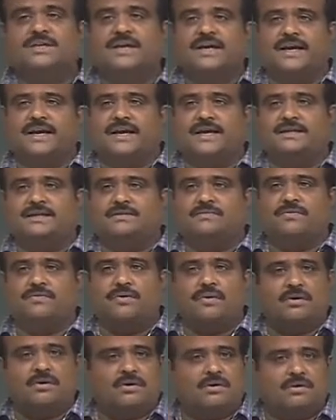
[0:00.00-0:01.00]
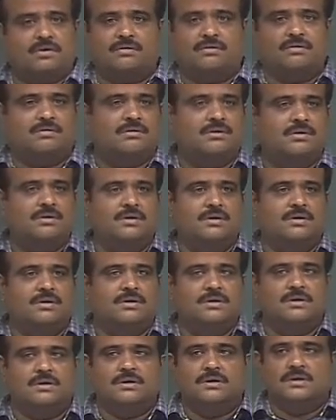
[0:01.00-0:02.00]
case, for
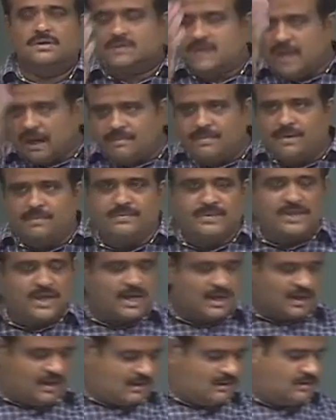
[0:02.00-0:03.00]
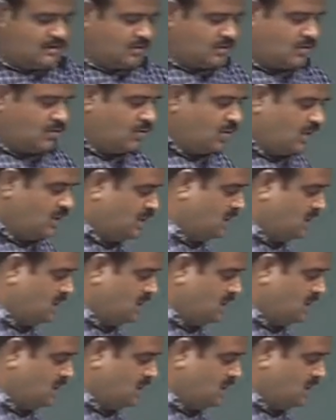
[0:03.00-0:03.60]
some of the, so what